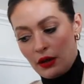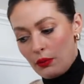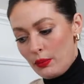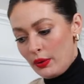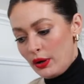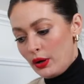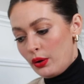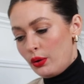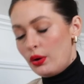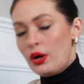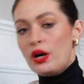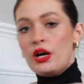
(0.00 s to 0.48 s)
I
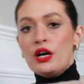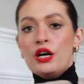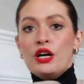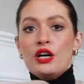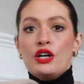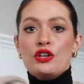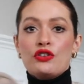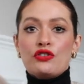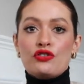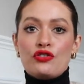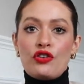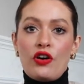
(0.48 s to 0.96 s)
will
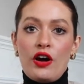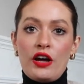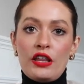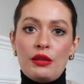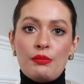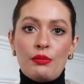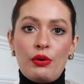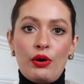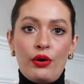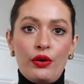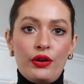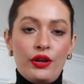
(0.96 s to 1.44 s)
try
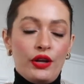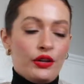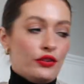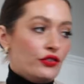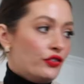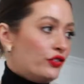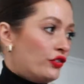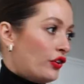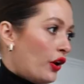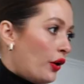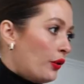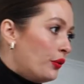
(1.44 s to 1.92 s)
them on and
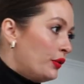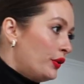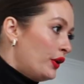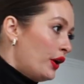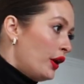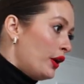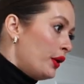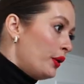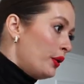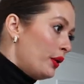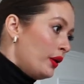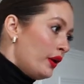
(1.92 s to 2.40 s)
show
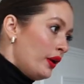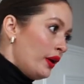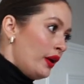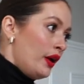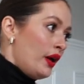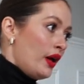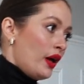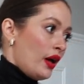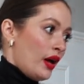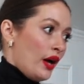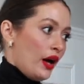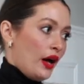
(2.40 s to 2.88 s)
you.
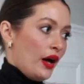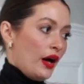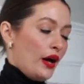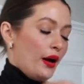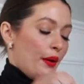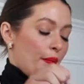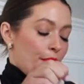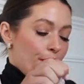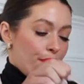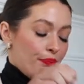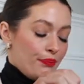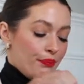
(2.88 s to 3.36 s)

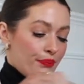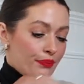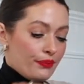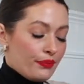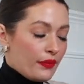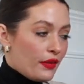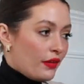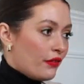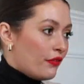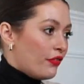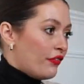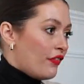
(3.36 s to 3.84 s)
Um,
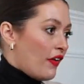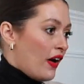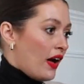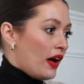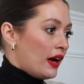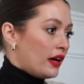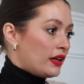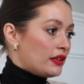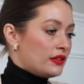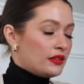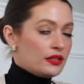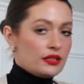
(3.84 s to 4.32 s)
in
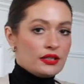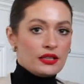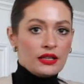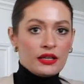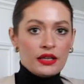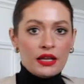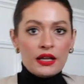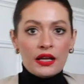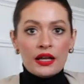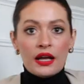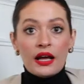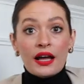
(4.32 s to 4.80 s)
fact,
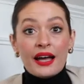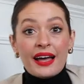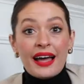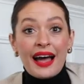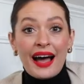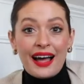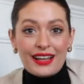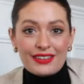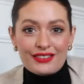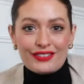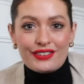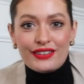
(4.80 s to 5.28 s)

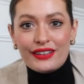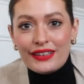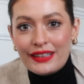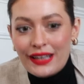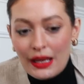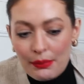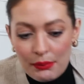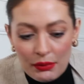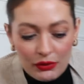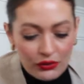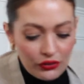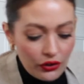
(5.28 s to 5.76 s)
Actually,
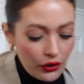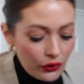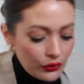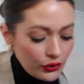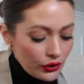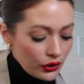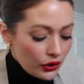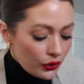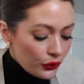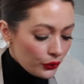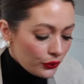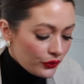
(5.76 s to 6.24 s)
let me show
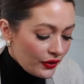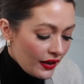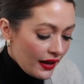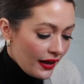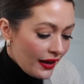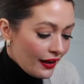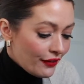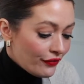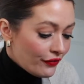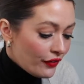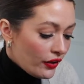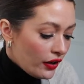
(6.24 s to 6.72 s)
you Lou's
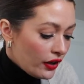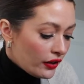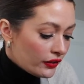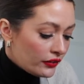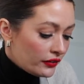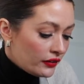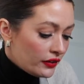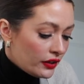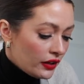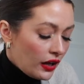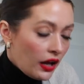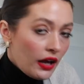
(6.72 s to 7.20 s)
hair
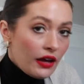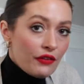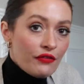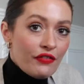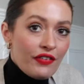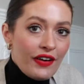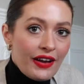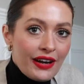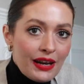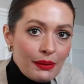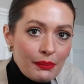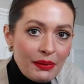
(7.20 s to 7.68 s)
first. In
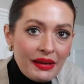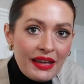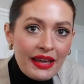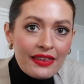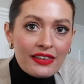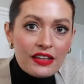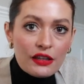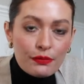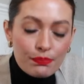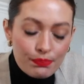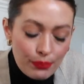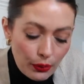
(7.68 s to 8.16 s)
fact, let me
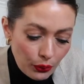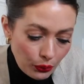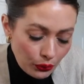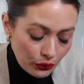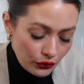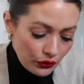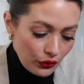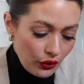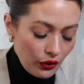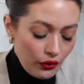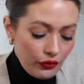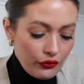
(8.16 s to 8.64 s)
get these
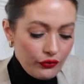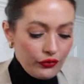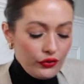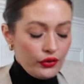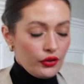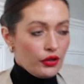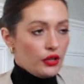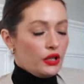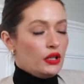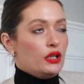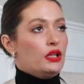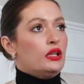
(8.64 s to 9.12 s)
boots off
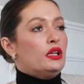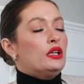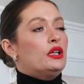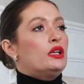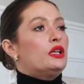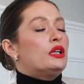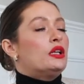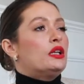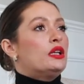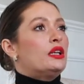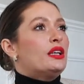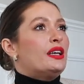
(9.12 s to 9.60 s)

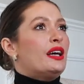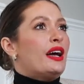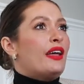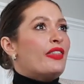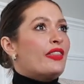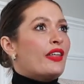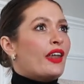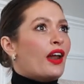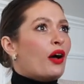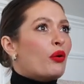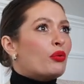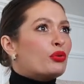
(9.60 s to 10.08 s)

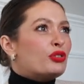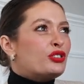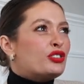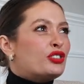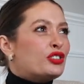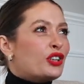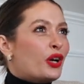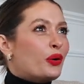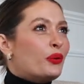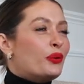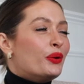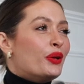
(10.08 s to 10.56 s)
and then I'll
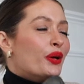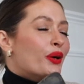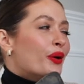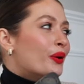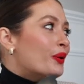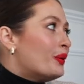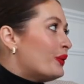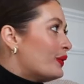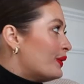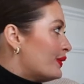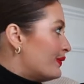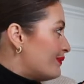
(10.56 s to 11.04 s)
show
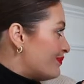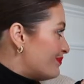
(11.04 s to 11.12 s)
you.